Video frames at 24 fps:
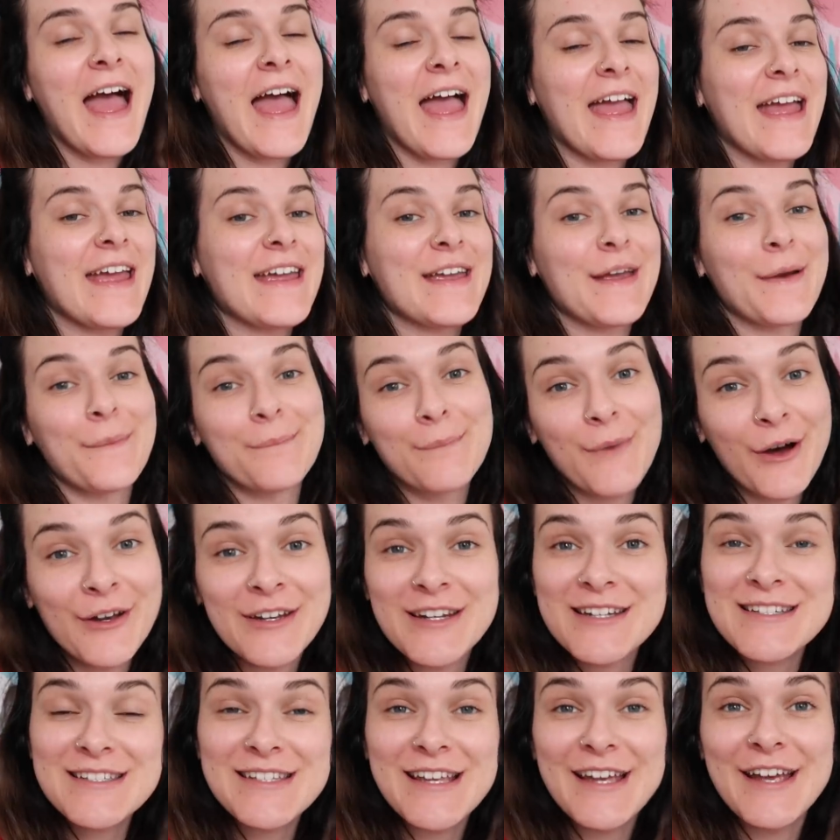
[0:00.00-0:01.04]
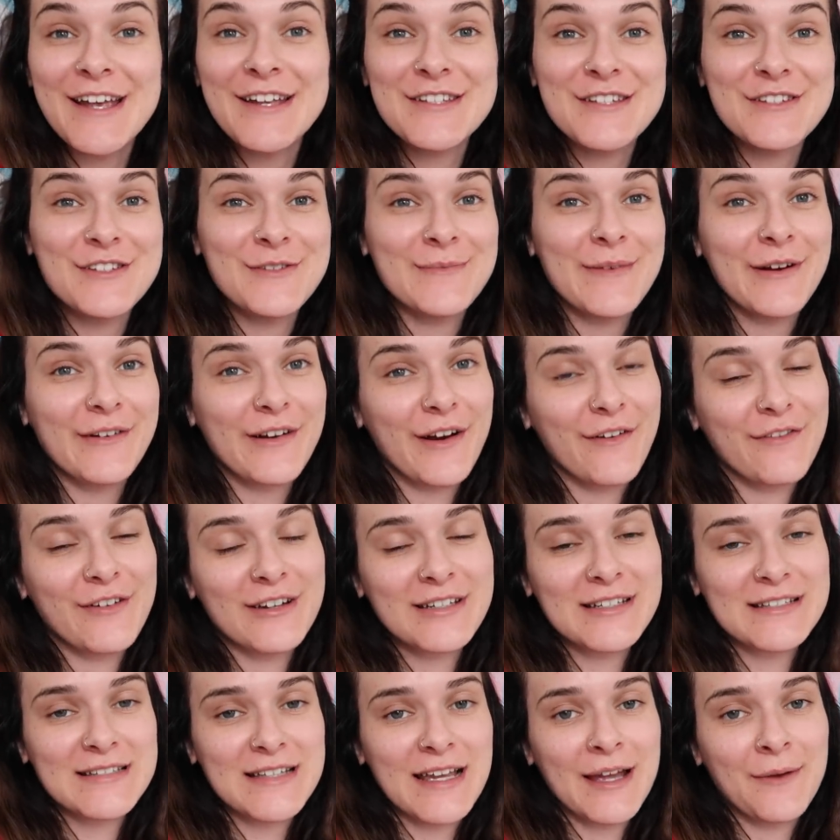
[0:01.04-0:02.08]
a monitor to do my
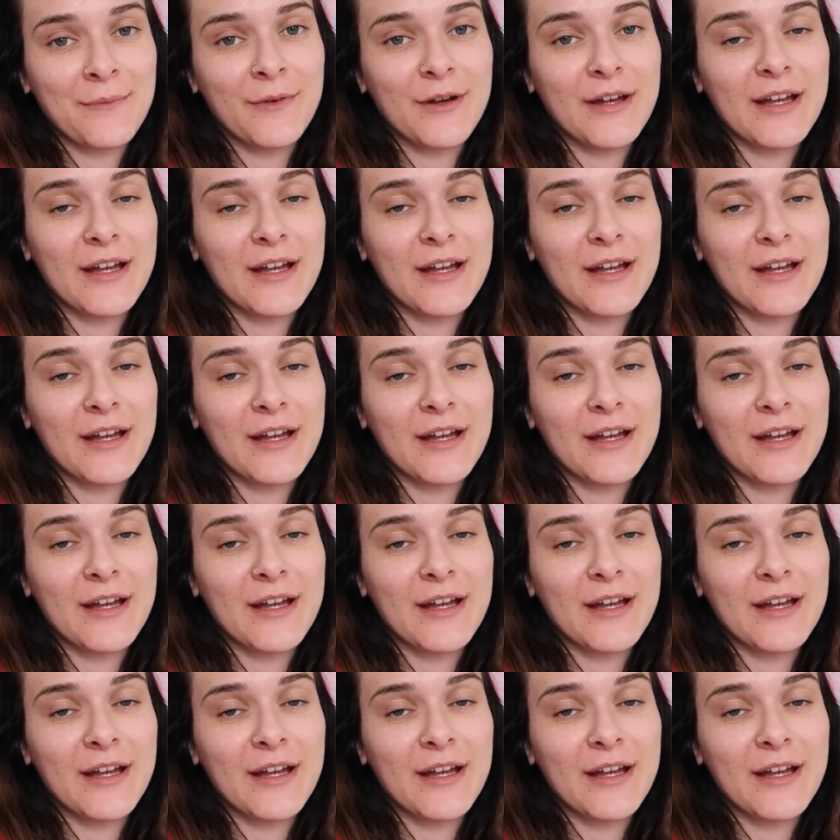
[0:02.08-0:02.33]
graphic design